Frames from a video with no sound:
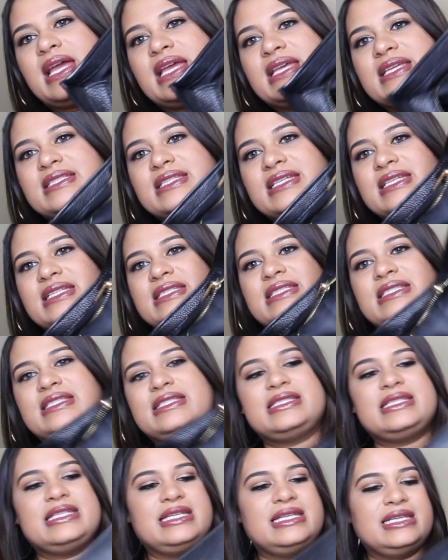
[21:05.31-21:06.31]
guys can
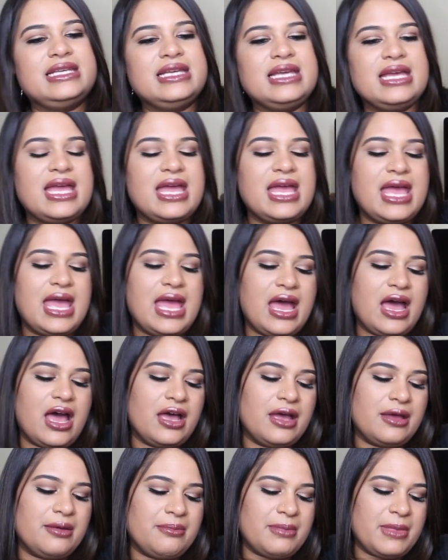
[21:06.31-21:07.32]
see,
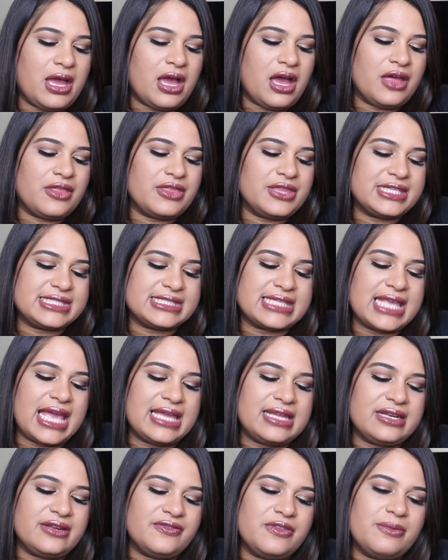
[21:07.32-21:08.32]
on the
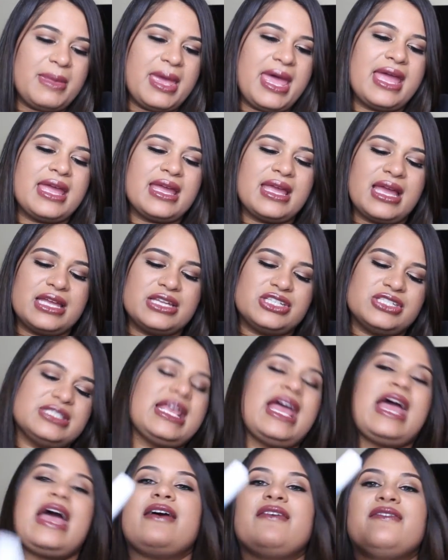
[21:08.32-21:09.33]
side of the bag, I
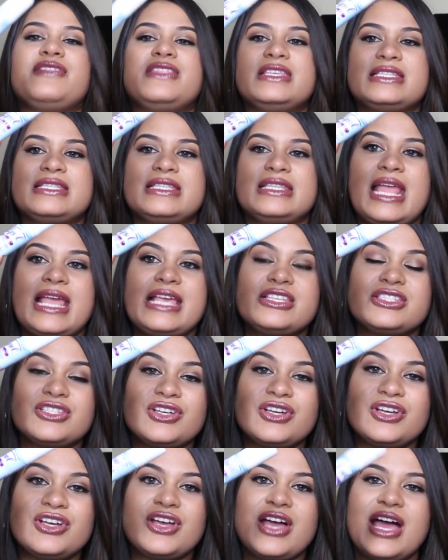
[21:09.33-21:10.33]
just have this
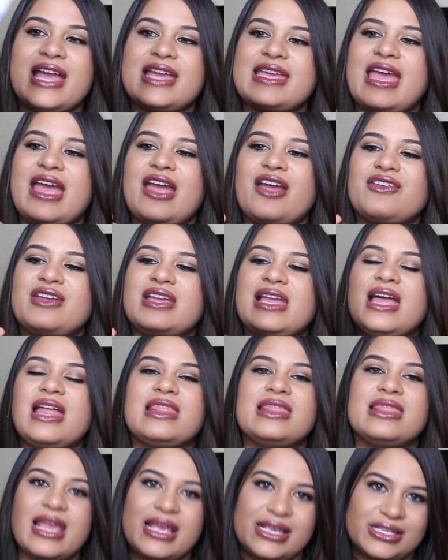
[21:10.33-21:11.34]
Lysol. I carry
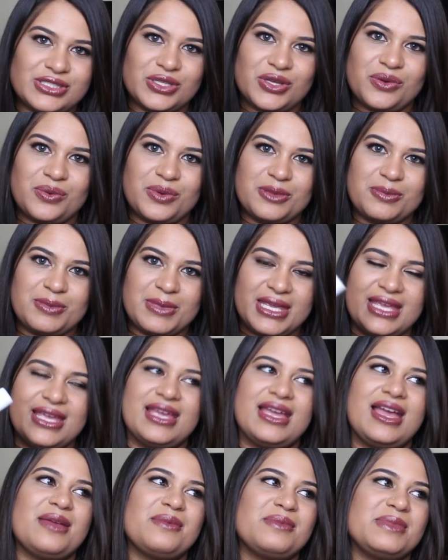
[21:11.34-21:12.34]
Lysol with
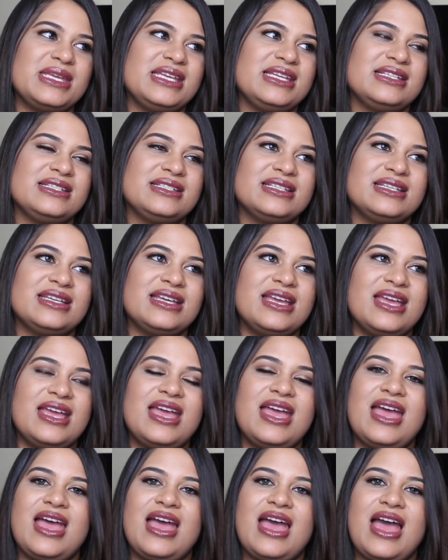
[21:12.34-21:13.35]
me. I mean,
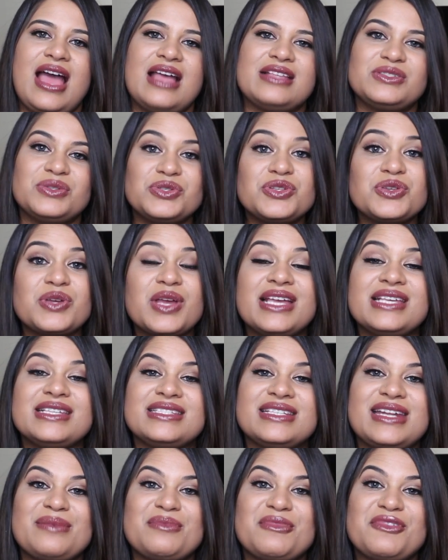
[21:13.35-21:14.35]
I told you guys
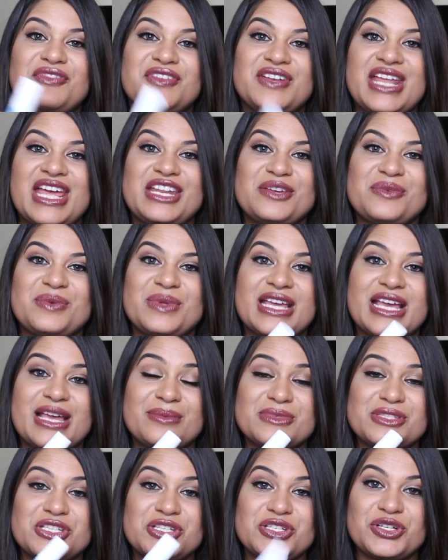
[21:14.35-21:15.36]
that I'm a fanatic when it
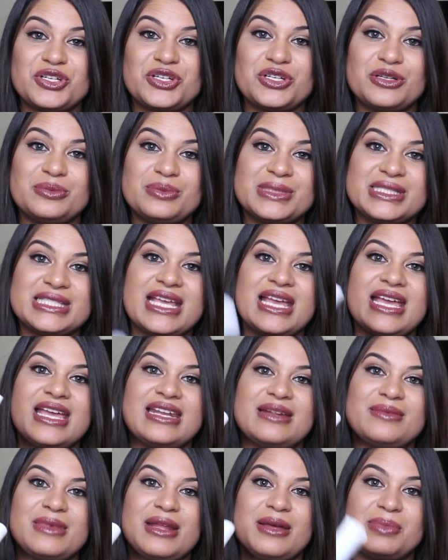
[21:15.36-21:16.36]
comes to germs,
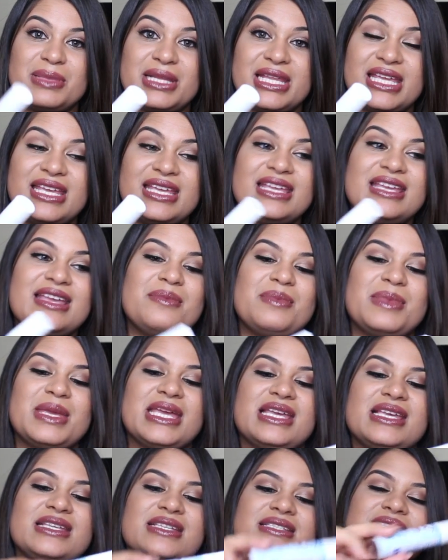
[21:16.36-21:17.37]
and I'm not playing
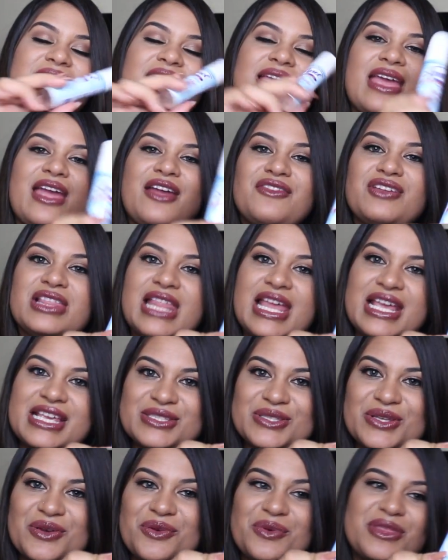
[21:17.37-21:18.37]
because I carry
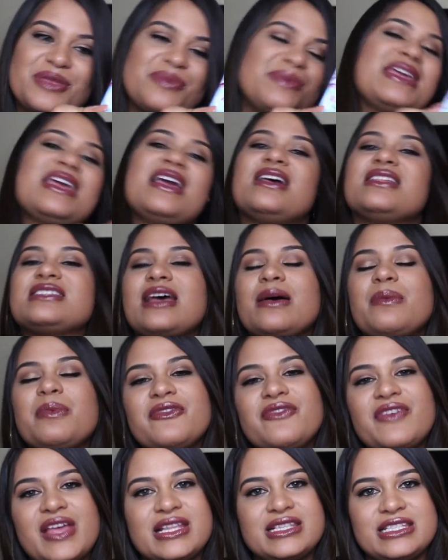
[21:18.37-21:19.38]
Lysol with me on top
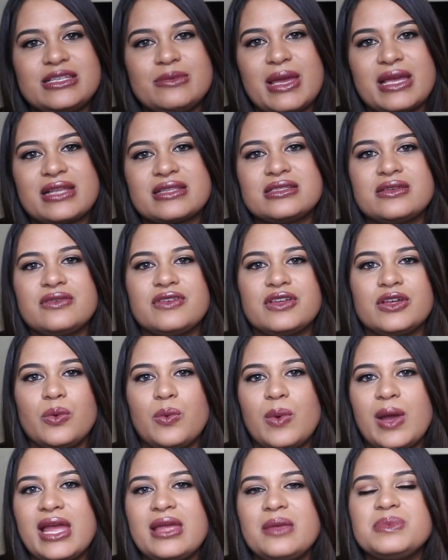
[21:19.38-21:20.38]
of antibacterial
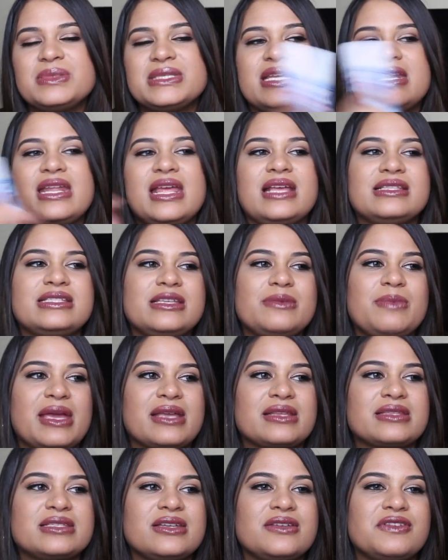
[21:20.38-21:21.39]
wipes and
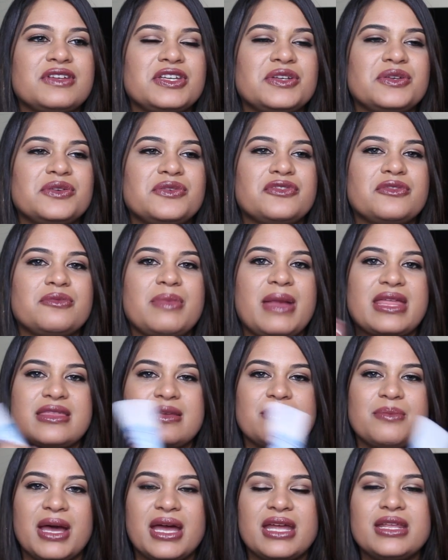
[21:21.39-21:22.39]
antibacterial from Bath
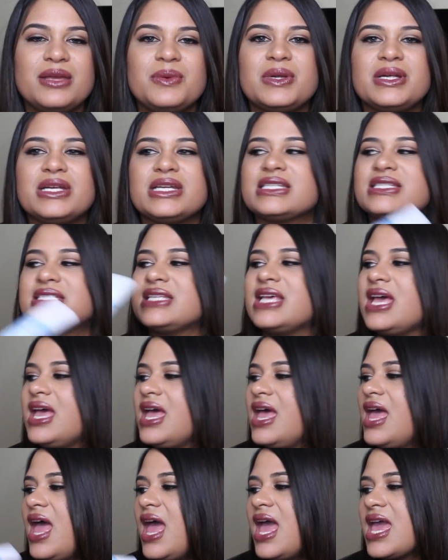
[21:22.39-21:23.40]
and Body Works
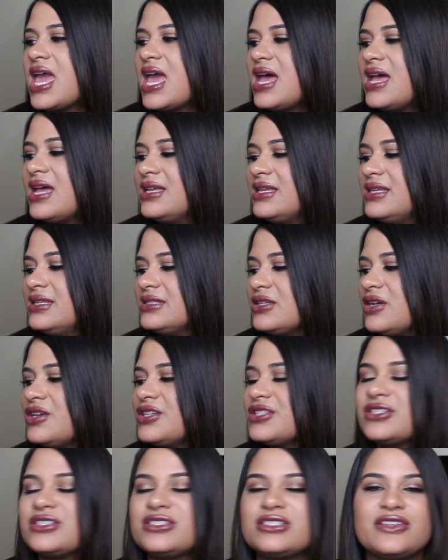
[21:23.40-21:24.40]
and
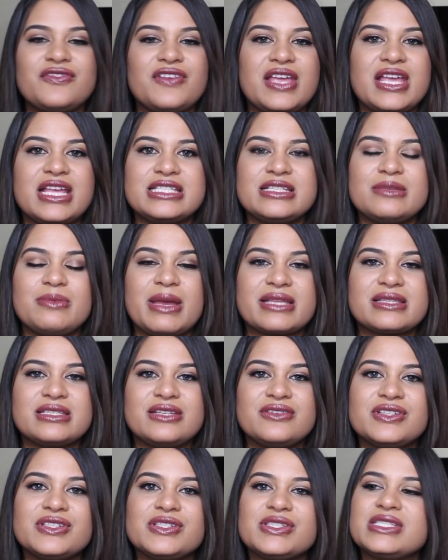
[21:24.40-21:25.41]
all sorts of
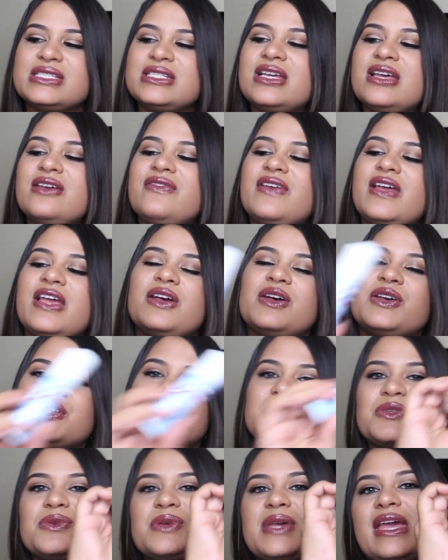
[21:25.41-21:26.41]
antibacterial stuff. I
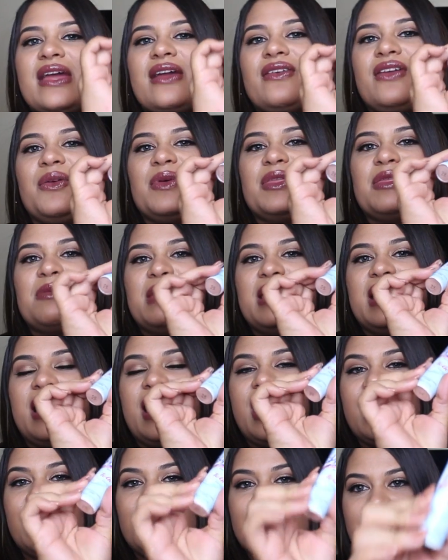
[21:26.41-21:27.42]
also carry with
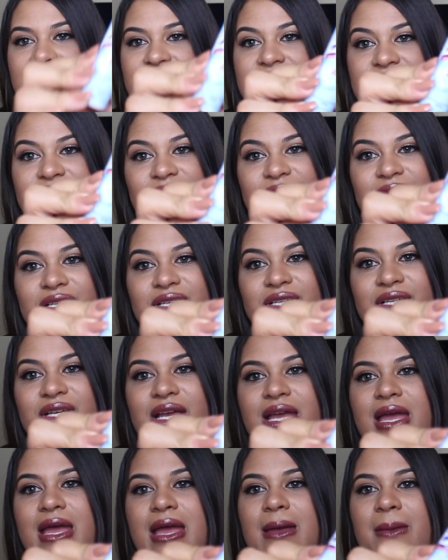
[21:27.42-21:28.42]
me
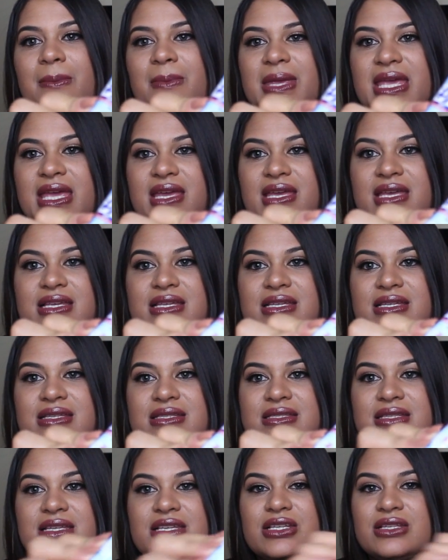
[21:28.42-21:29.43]
Lysol
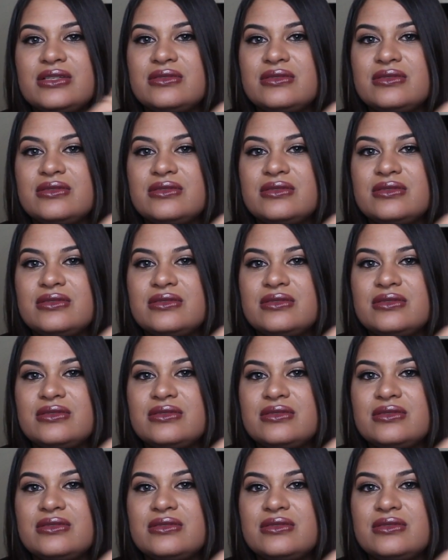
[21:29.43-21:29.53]
because